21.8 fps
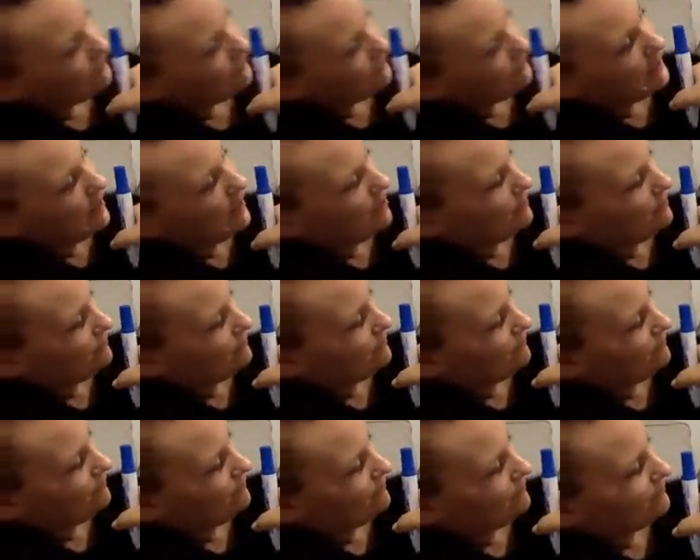Yeah,
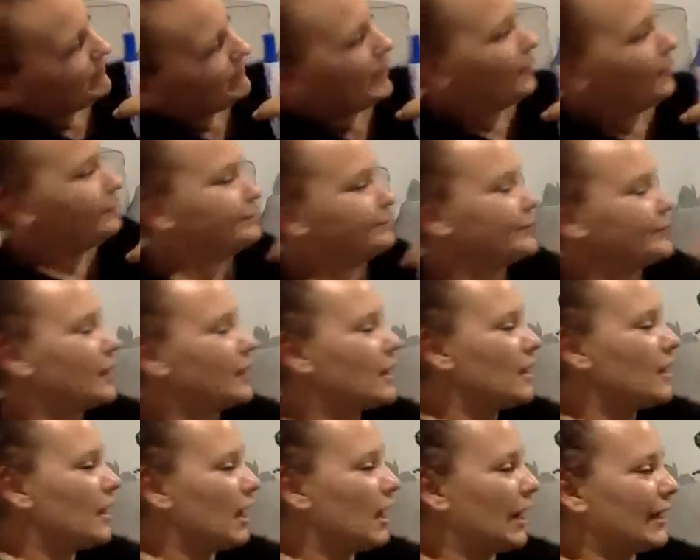yep.
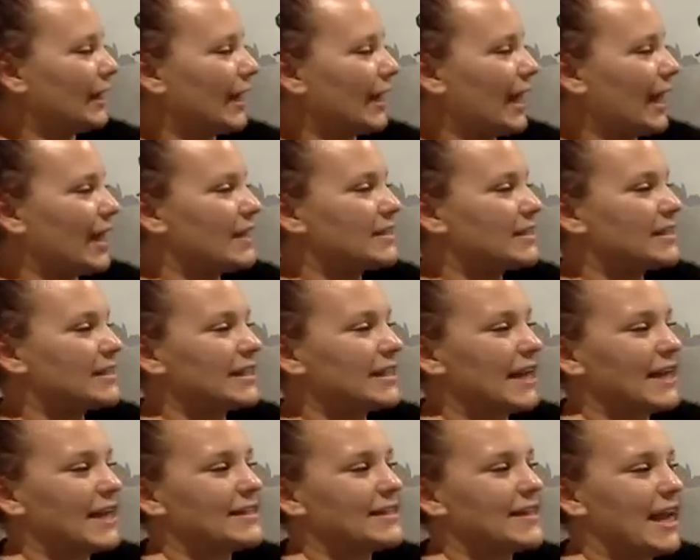Okay, to
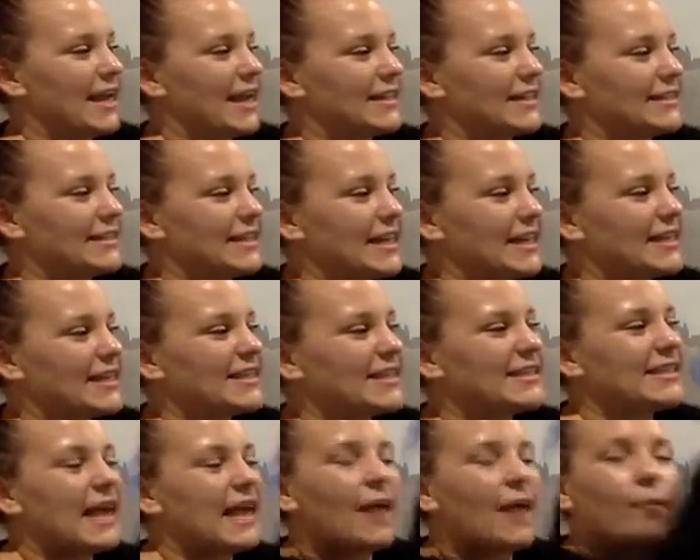get to SC,
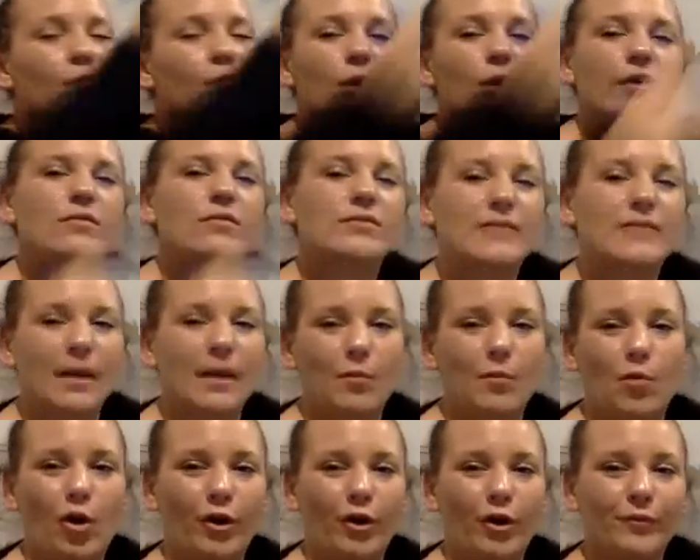because some will, some
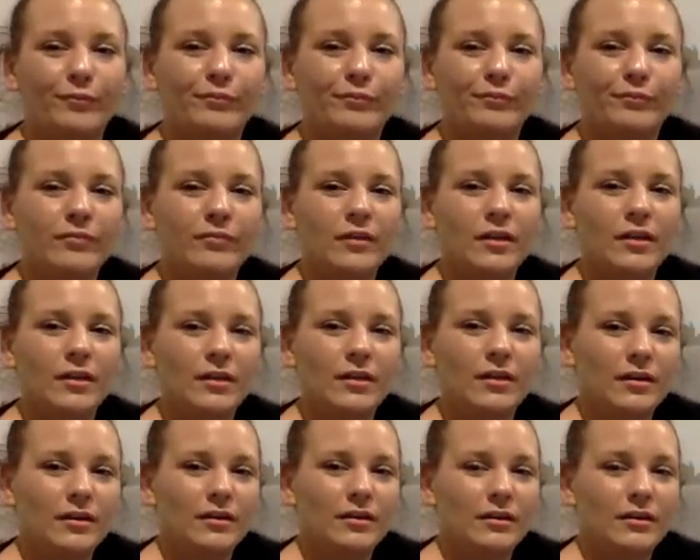won't.
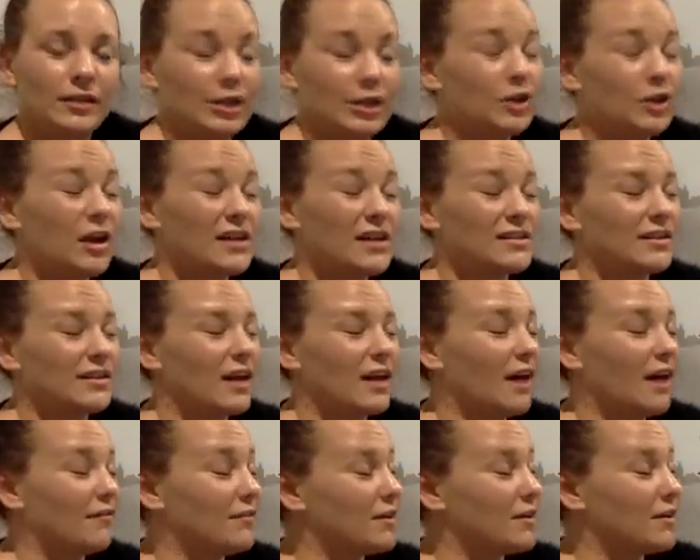You guys are
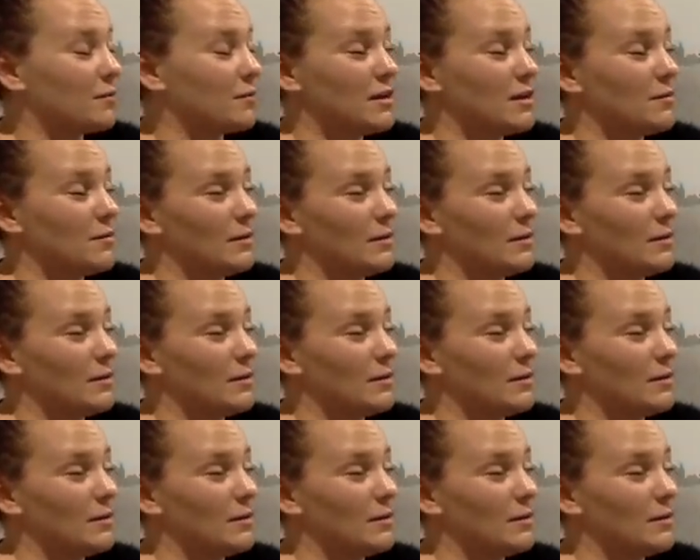laughing at me, but